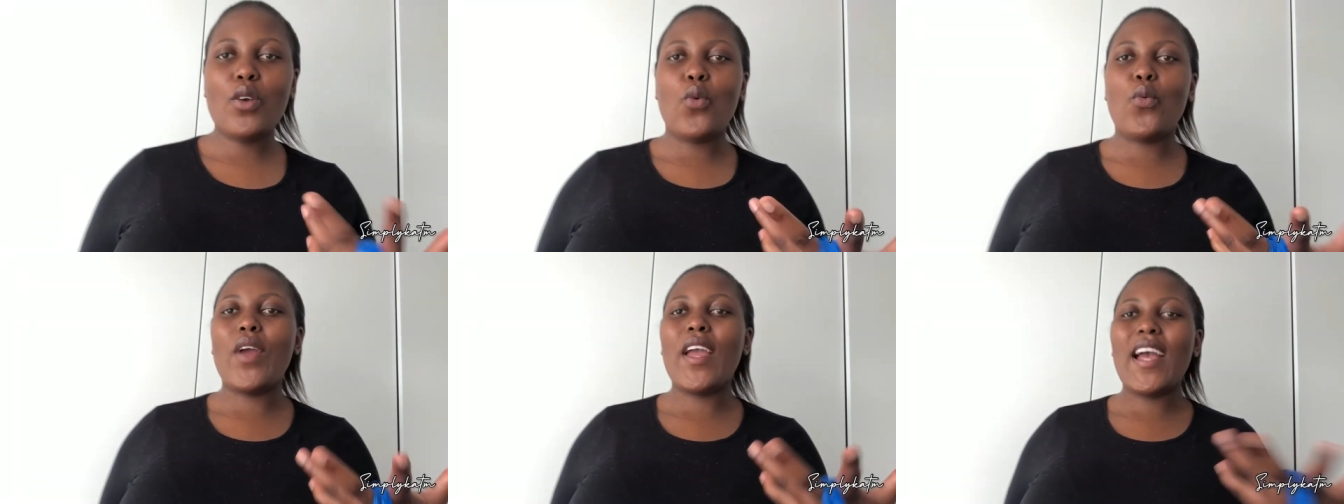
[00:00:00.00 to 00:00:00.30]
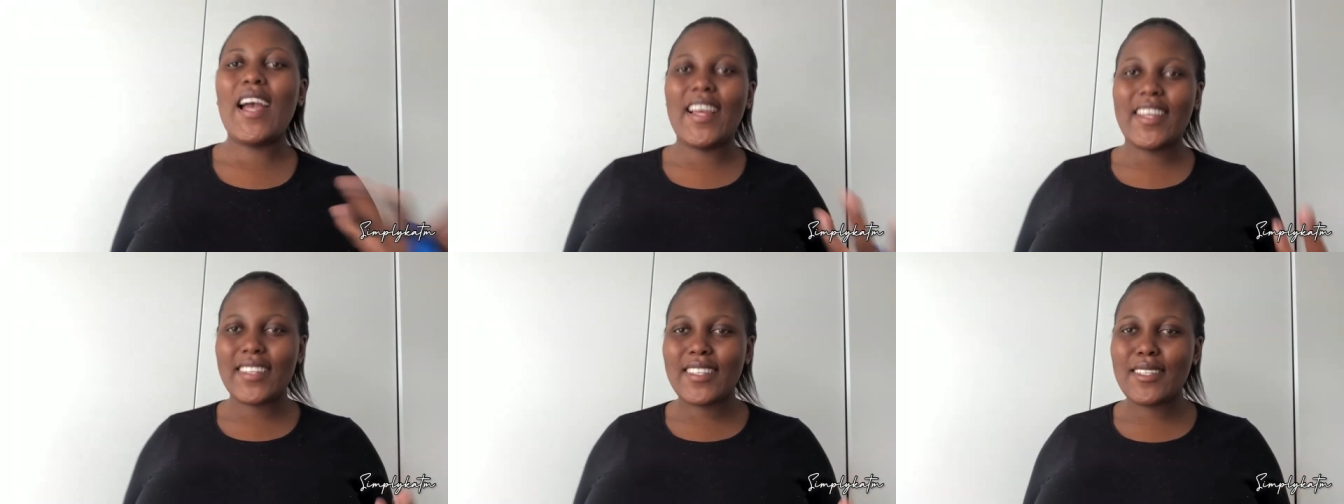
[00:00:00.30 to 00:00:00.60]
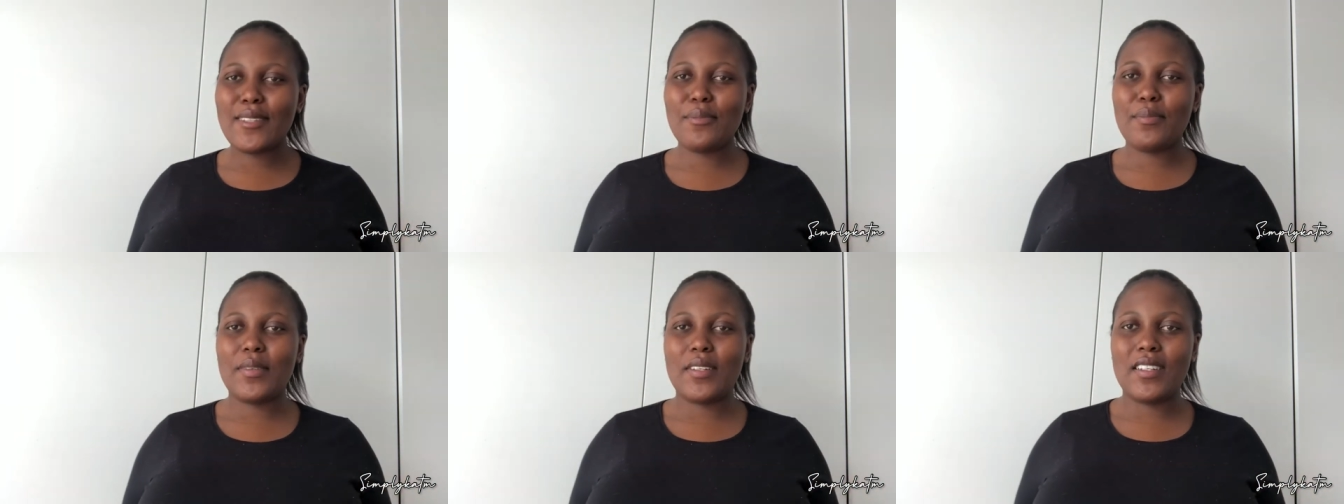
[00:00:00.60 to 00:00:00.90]
where I
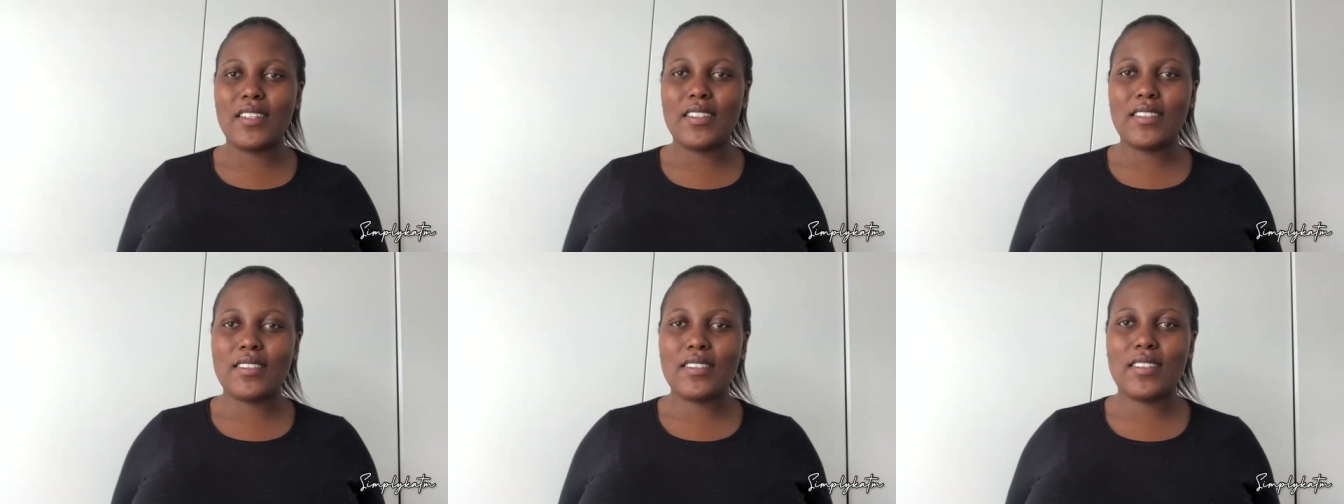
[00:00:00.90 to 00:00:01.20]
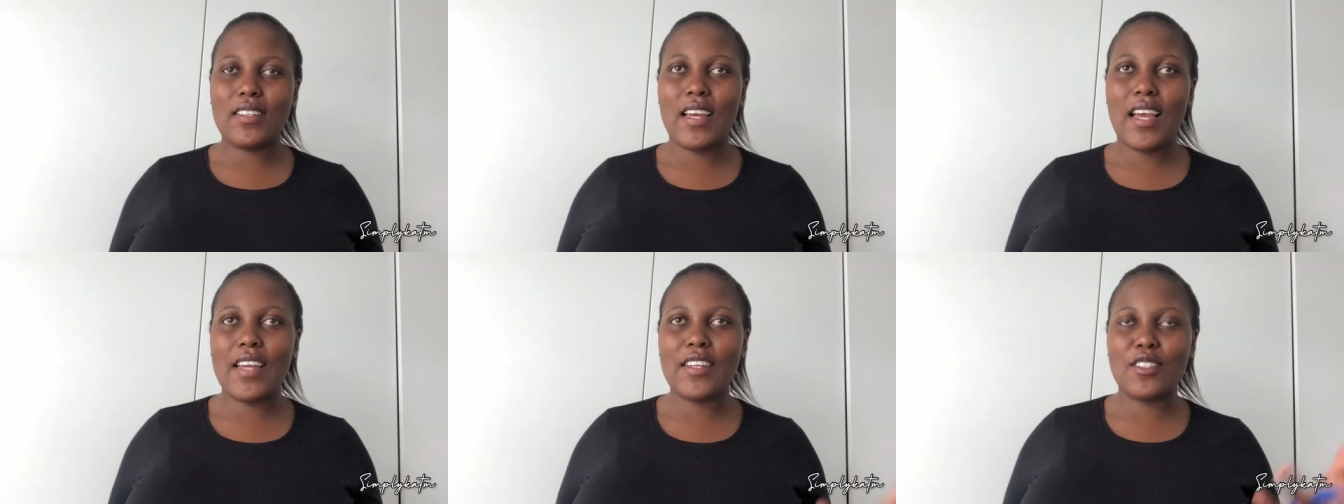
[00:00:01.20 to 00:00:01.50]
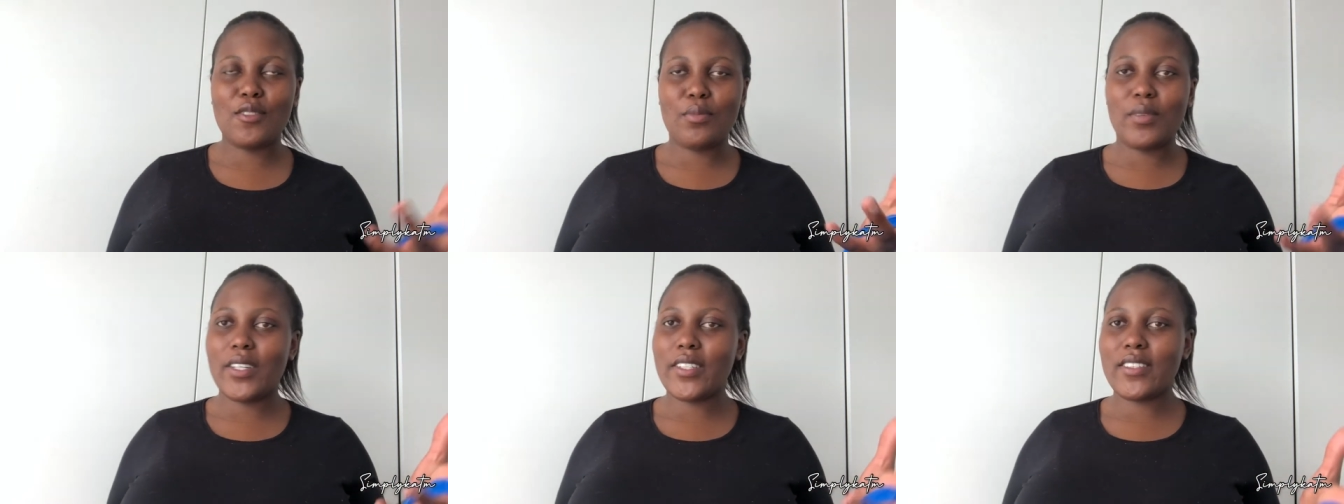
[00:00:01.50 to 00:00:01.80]
keep it and
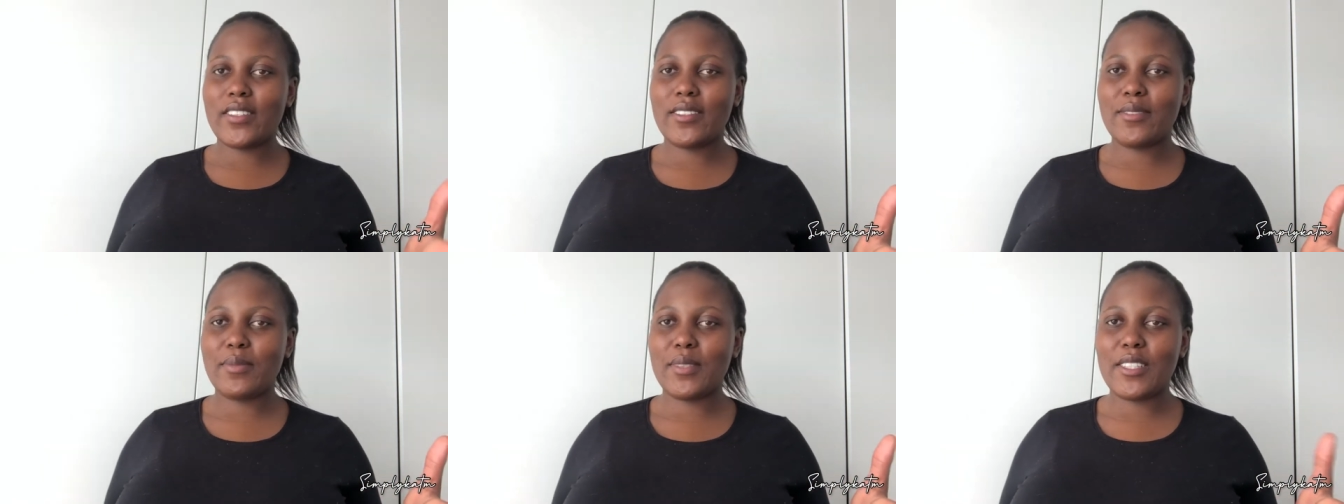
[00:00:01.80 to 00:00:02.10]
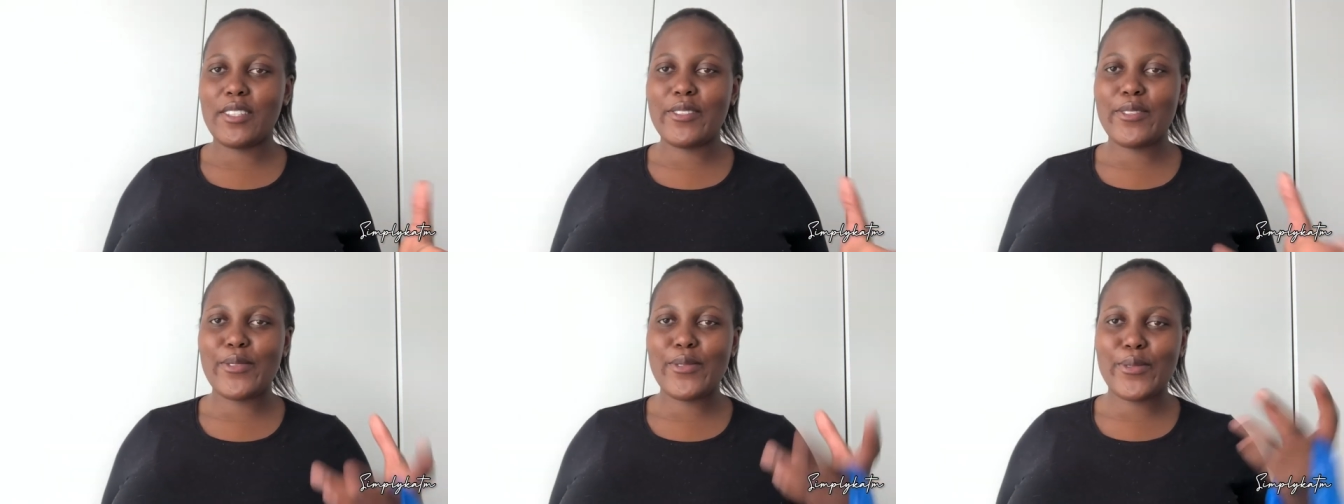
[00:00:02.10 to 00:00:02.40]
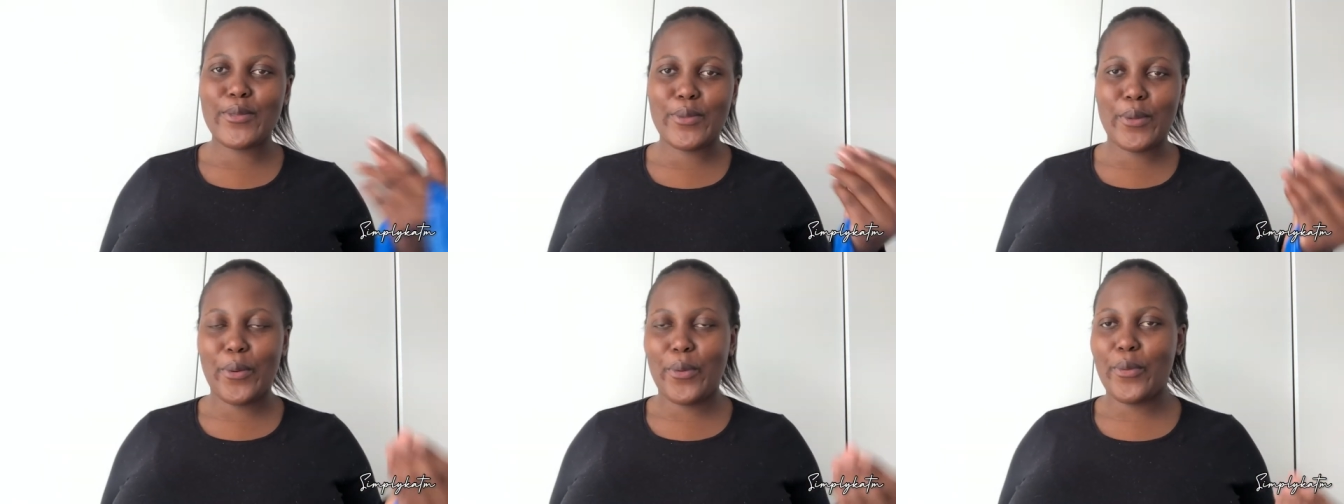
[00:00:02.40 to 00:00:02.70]
it bothers me
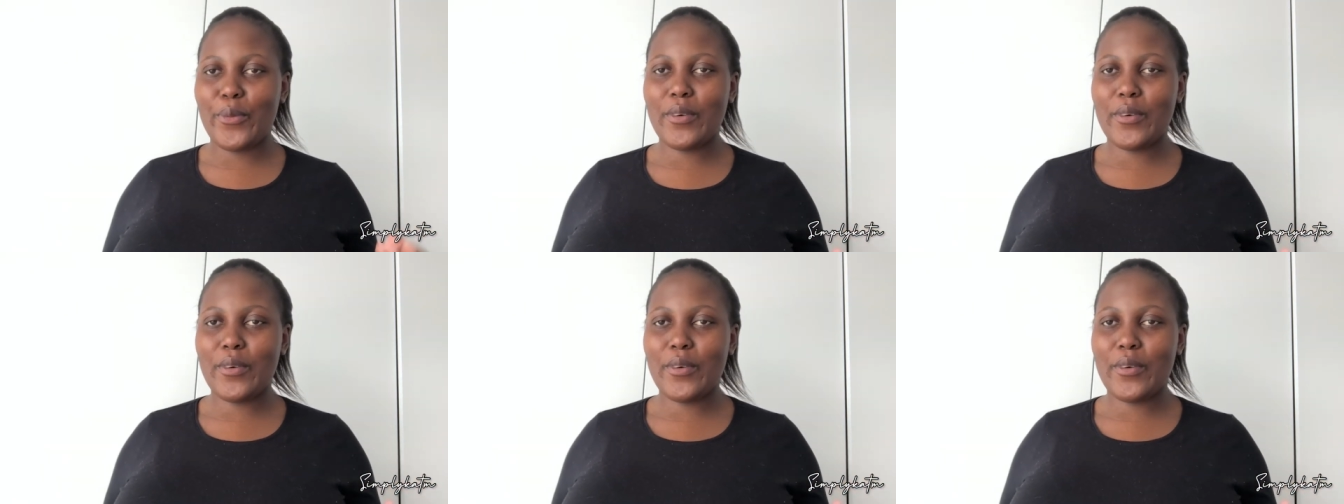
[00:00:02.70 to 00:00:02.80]
so